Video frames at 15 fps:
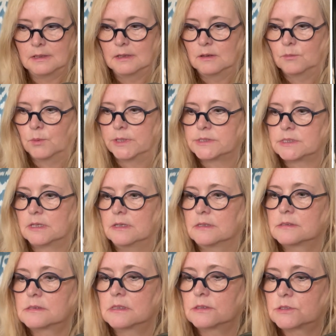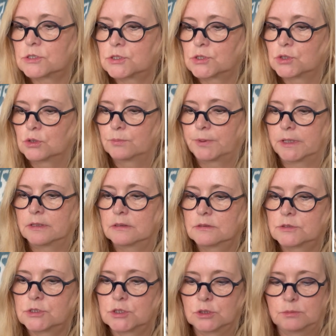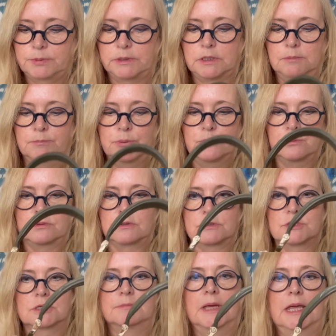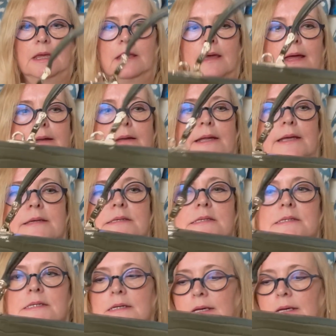which is super important to me, at least.